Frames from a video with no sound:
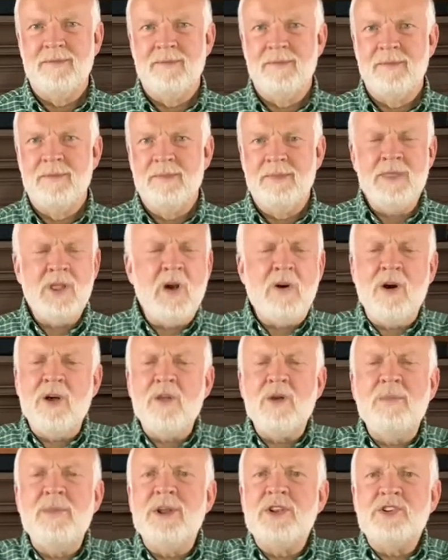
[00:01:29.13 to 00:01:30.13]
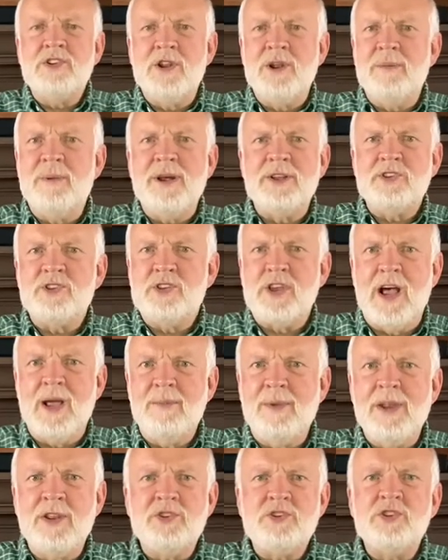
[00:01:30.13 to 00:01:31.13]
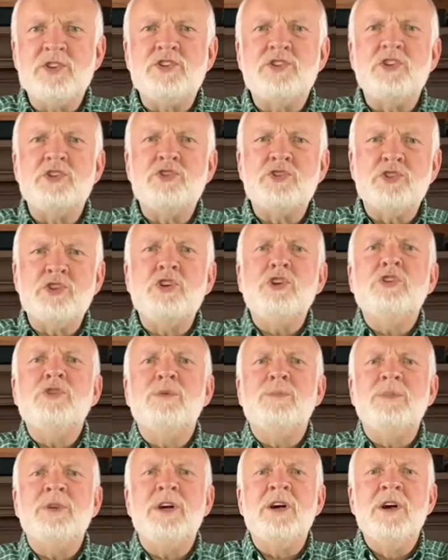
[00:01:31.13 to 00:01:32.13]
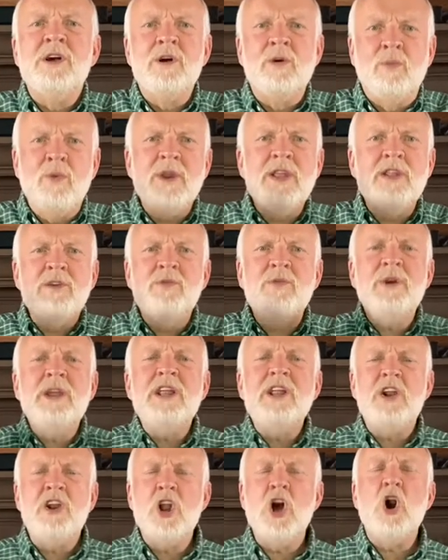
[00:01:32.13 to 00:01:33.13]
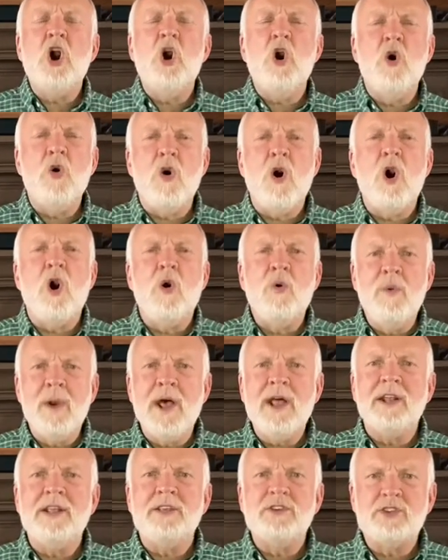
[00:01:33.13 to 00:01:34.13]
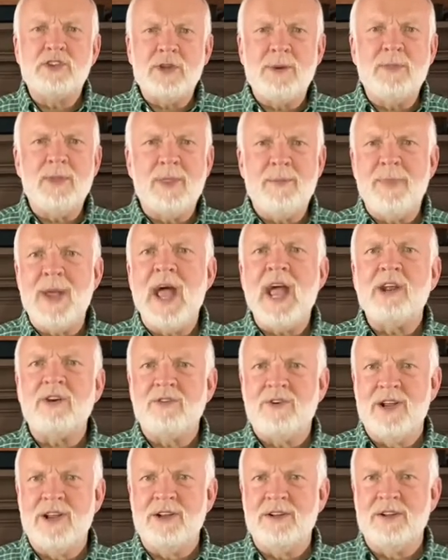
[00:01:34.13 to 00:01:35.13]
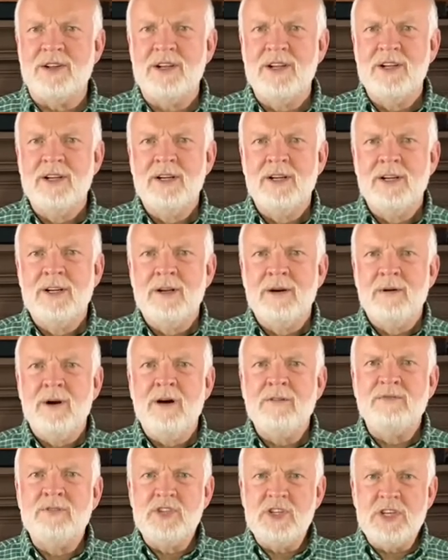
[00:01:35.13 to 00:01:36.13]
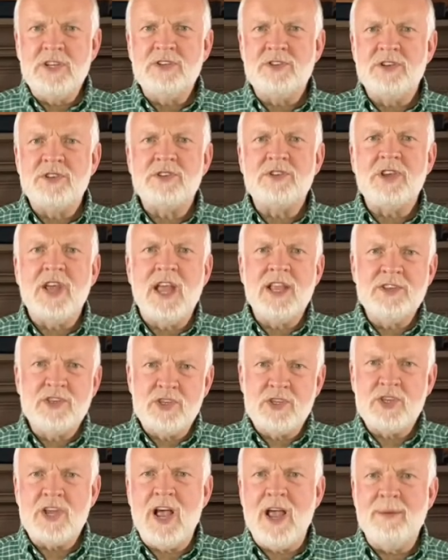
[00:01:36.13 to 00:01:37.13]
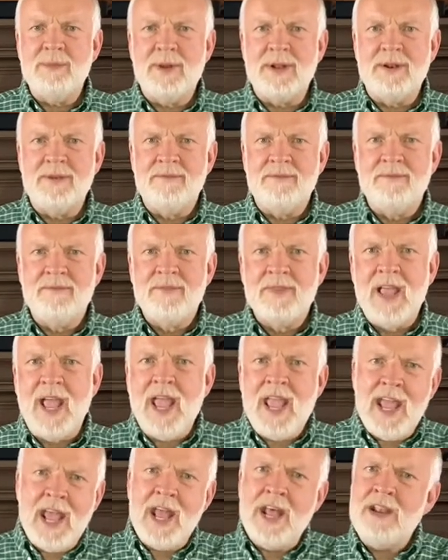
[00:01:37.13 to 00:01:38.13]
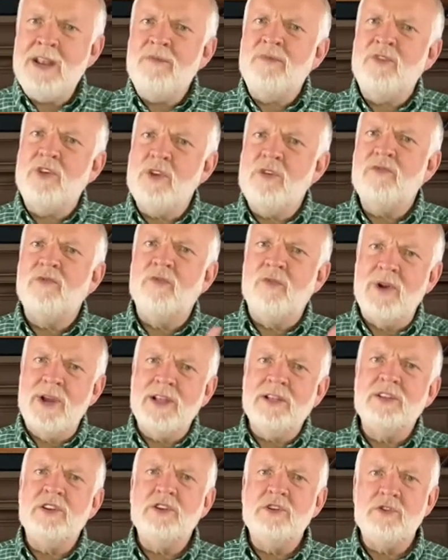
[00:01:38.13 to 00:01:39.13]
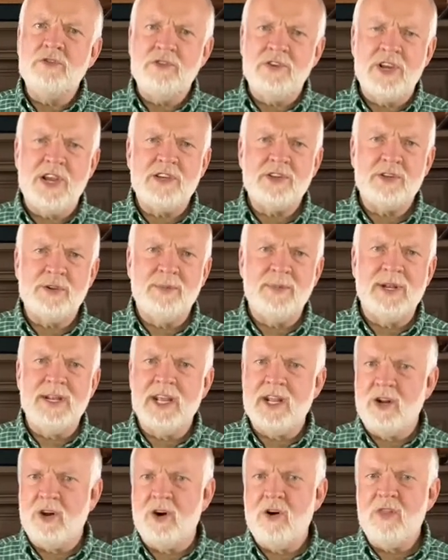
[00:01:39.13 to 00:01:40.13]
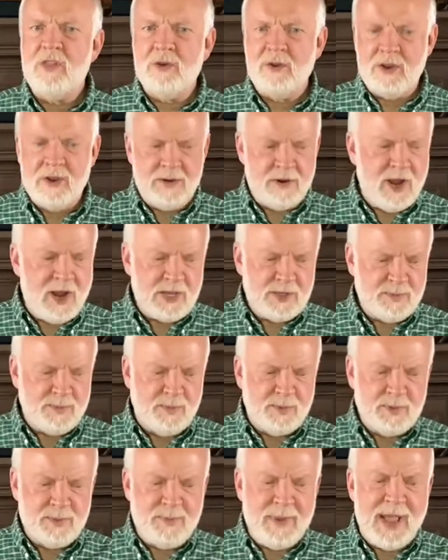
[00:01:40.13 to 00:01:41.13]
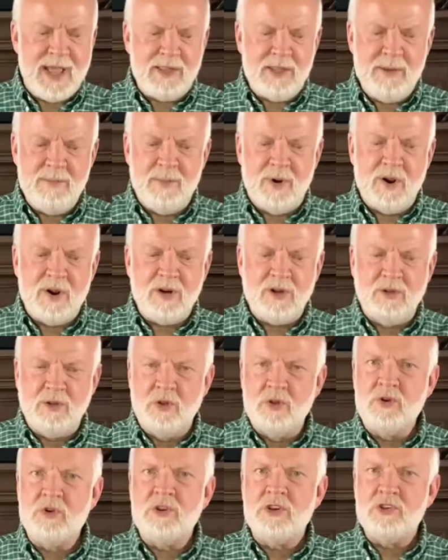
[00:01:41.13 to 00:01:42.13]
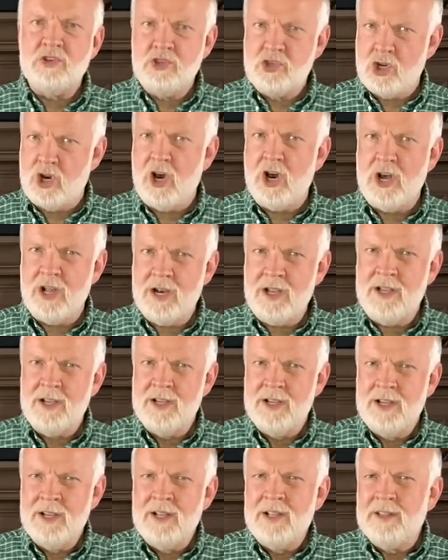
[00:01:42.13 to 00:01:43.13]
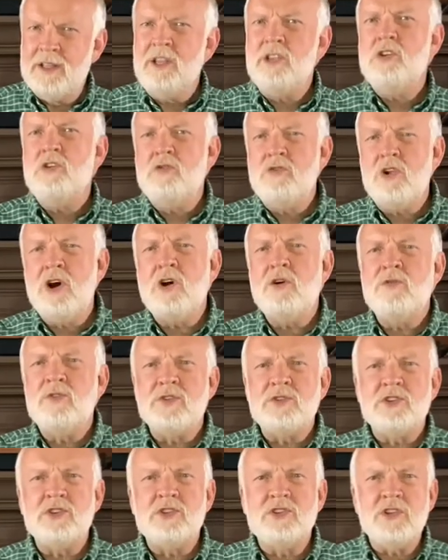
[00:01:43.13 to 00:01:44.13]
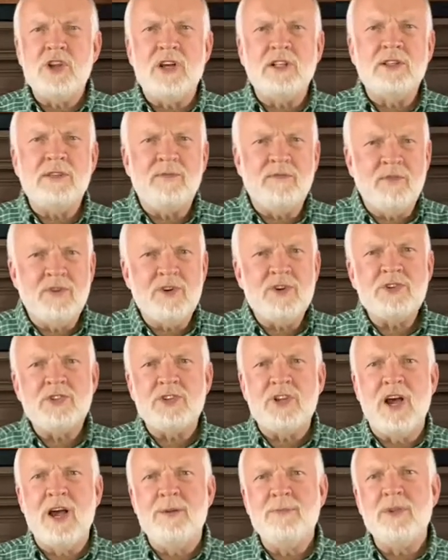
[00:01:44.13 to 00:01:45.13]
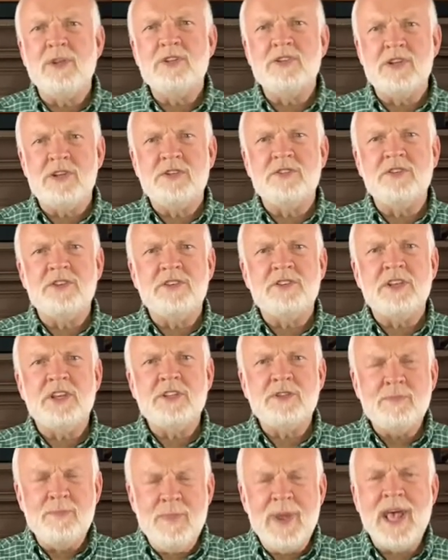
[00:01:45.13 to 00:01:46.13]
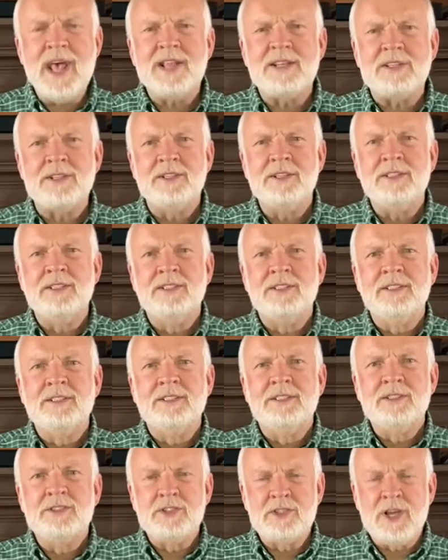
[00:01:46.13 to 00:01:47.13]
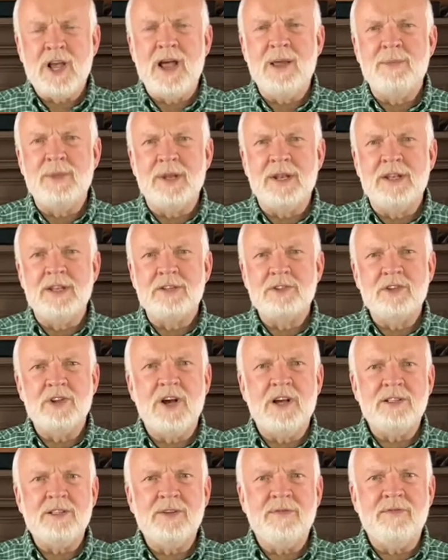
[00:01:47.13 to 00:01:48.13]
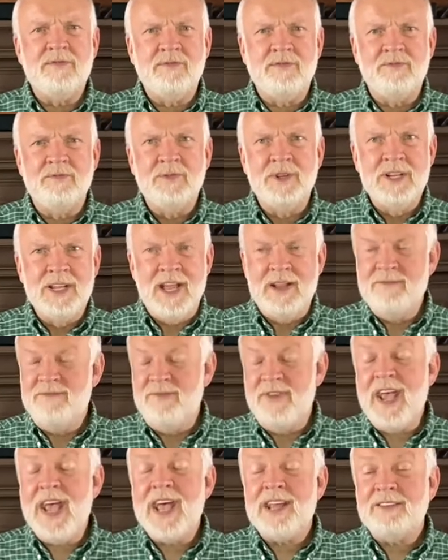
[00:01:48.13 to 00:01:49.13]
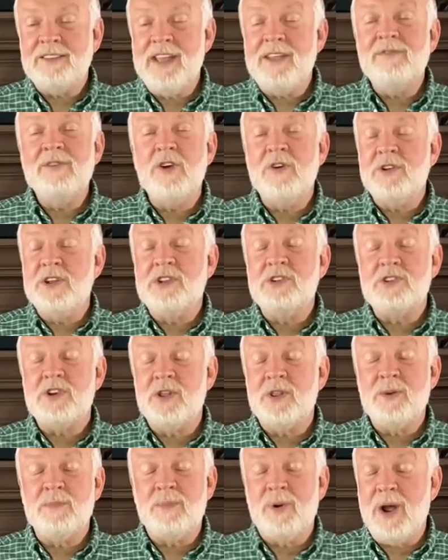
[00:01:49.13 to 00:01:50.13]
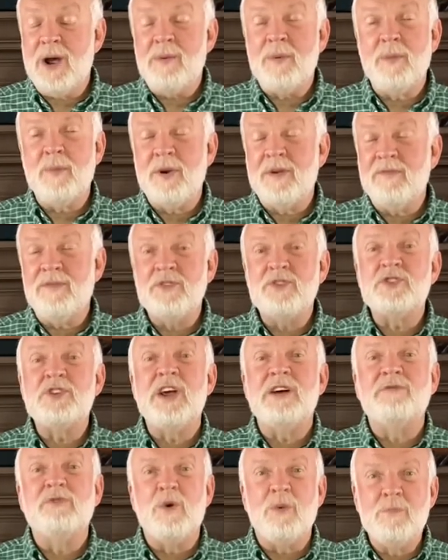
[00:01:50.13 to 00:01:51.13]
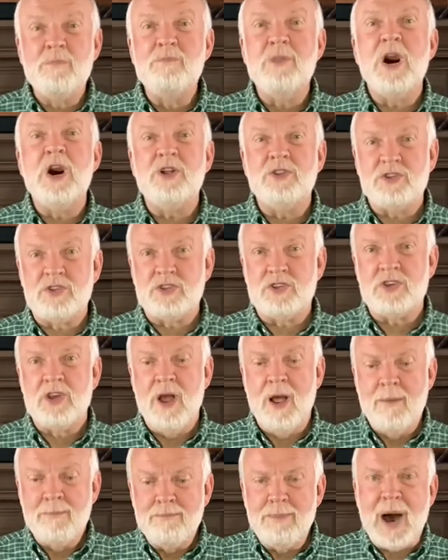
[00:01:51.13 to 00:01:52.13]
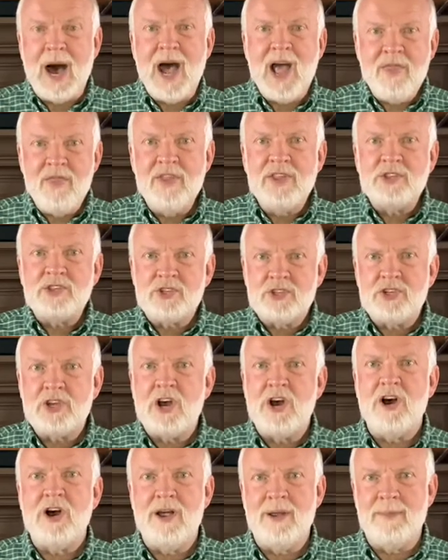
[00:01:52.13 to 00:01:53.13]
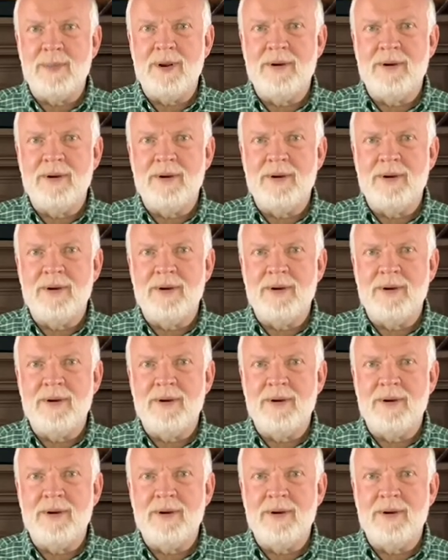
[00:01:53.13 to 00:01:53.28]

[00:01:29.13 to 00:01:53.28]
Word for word: No other mention about Simon. It's just assumed we, we know already some of the background of Jesus and Simon. And if you've read the New Testament at all, the Gospels, Matthew, Mark, Luke, and John, then you know this is not the first time that Jesus has met Simon. It's not the, in fact, they've known each other probably for several months by this time.